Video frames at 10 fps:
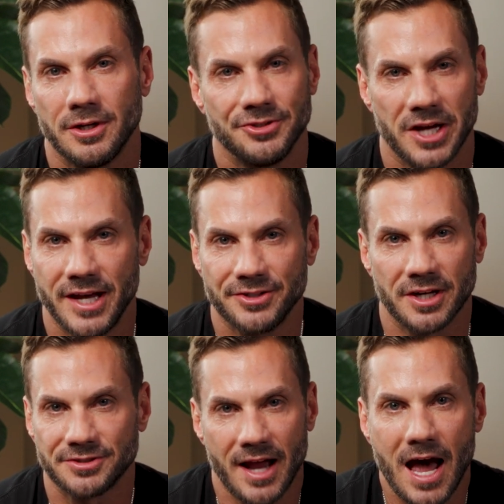Change
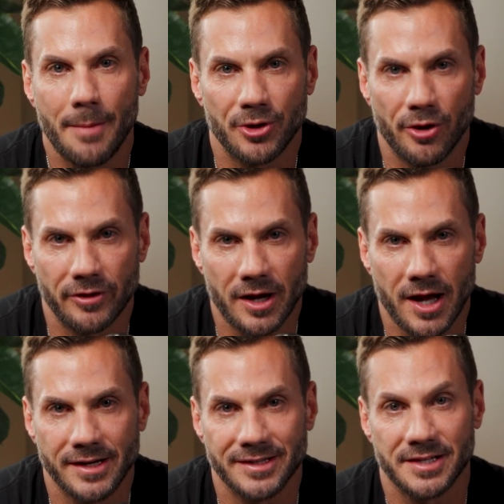doesn't happen
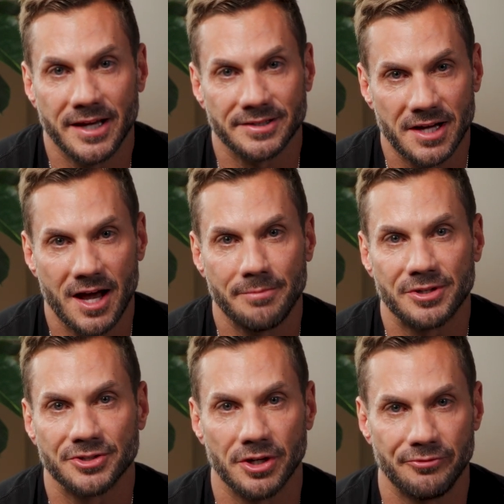overnight. It takes time
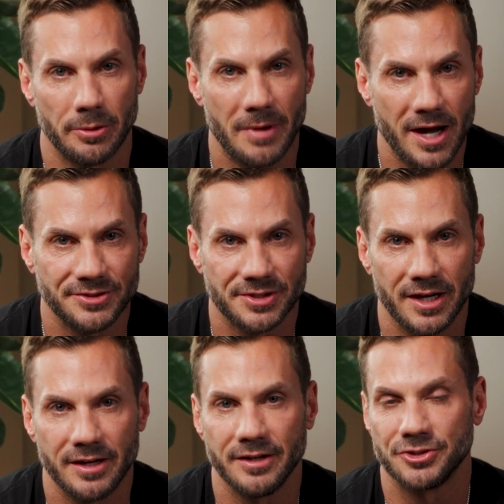to shift your
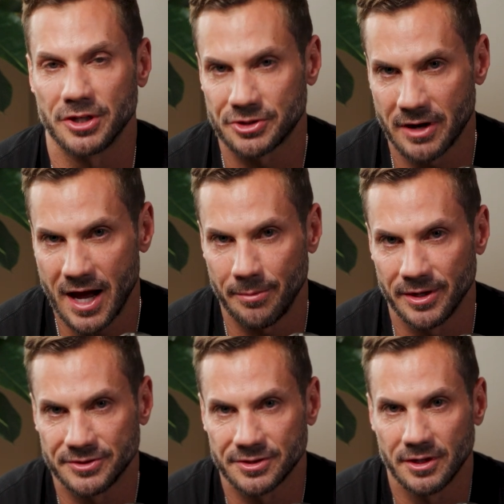mindset and adjust your
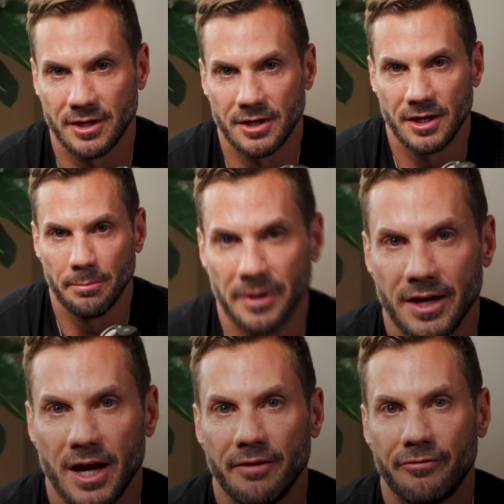habits.
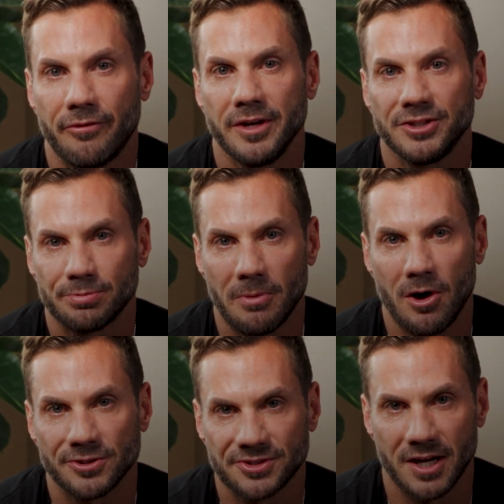But every
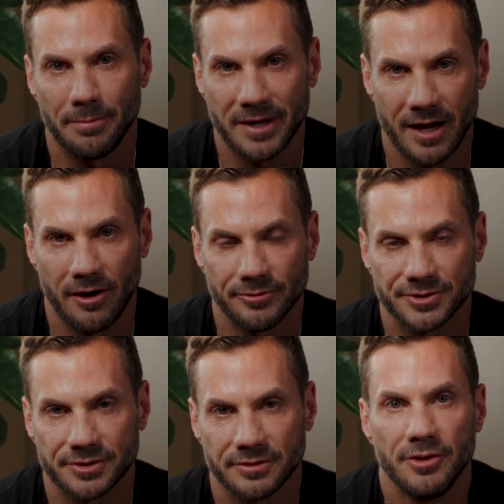small step
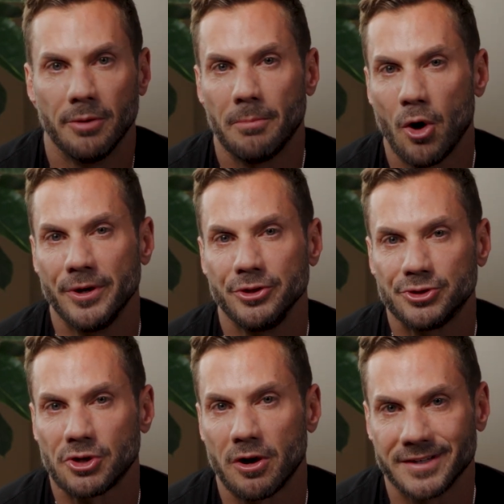counts. The moment you
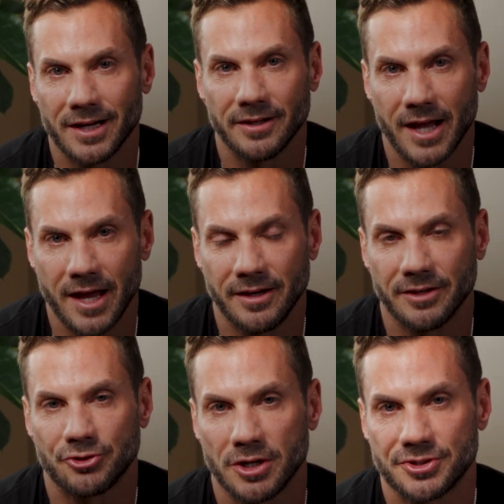start delegating
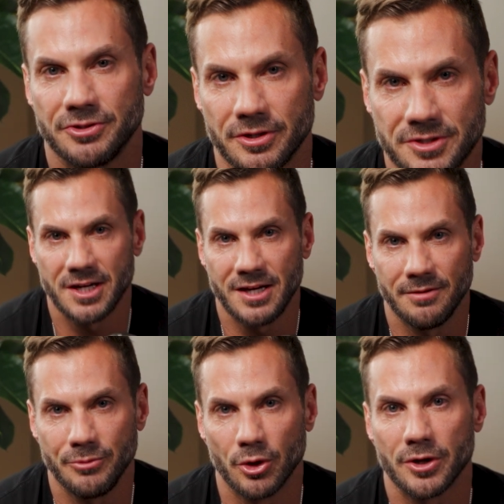and trusting your
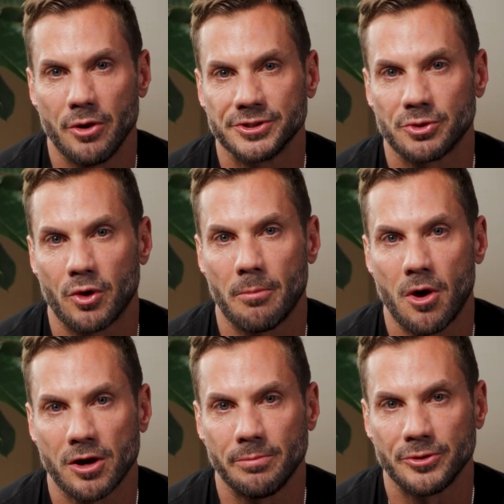team, you'll notice a
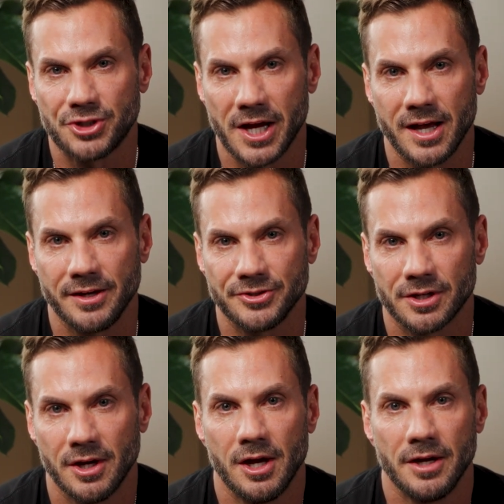remarkable
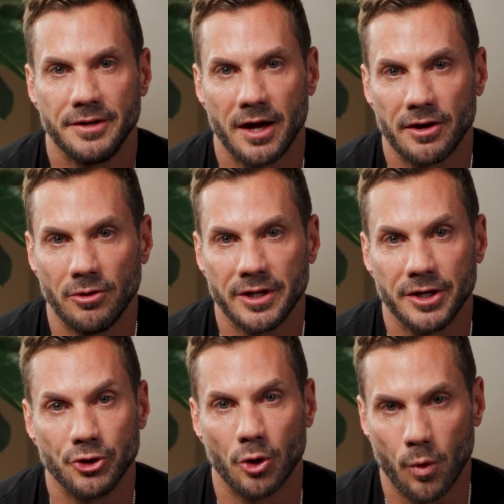change, not only
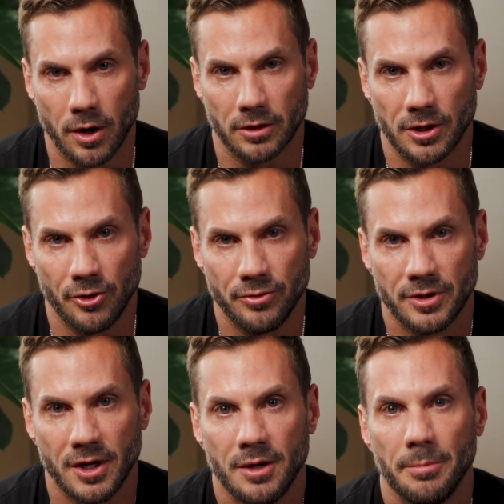in your workload,
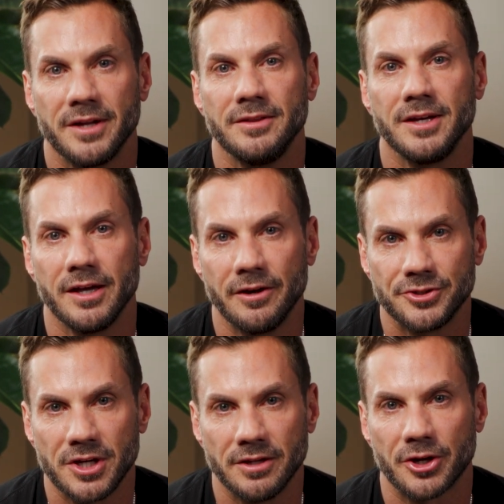but in the
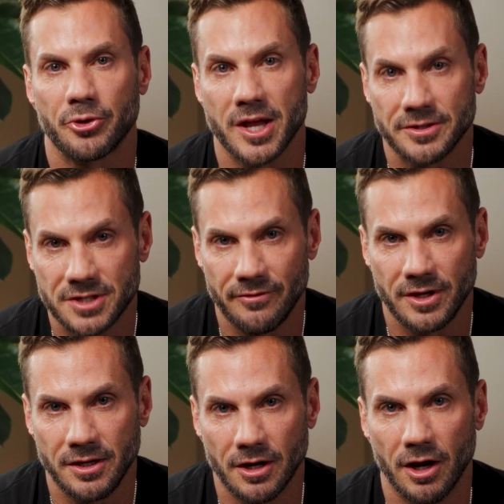energy and the
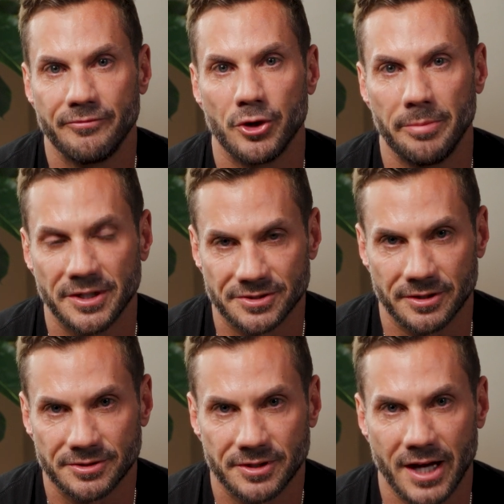creativity of your
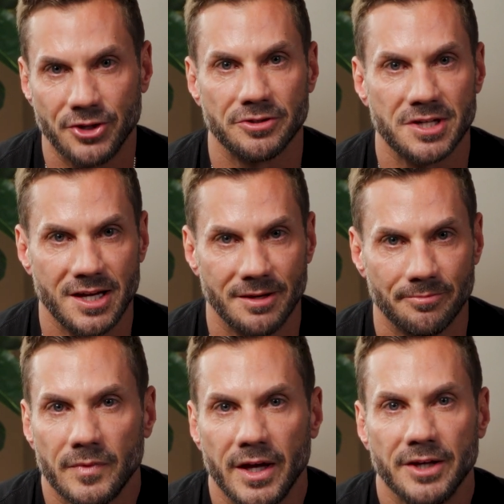business and your team.
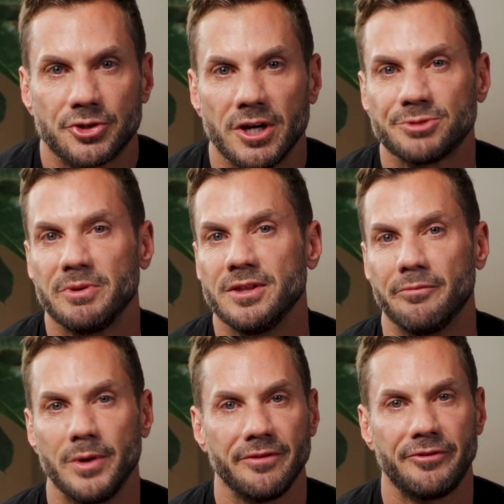And trust me, the
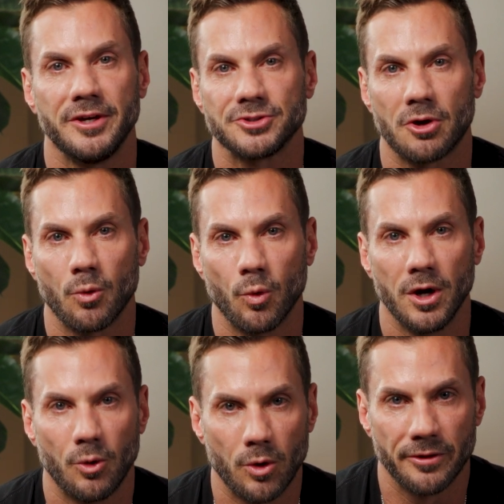benefits are
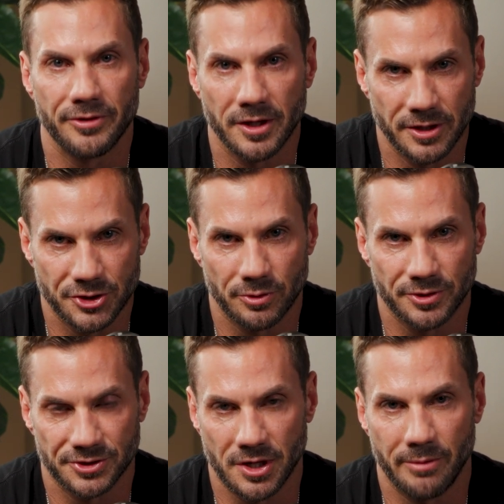well worth the initial
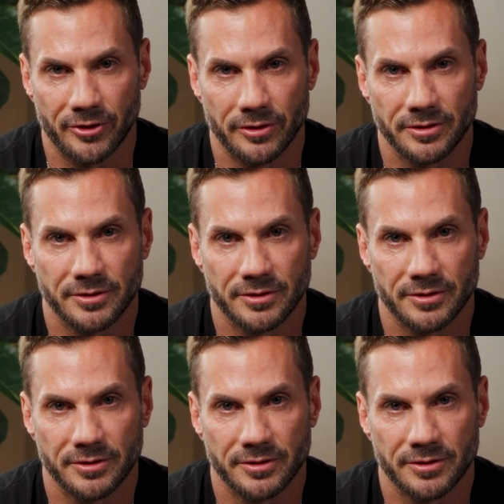discomfort.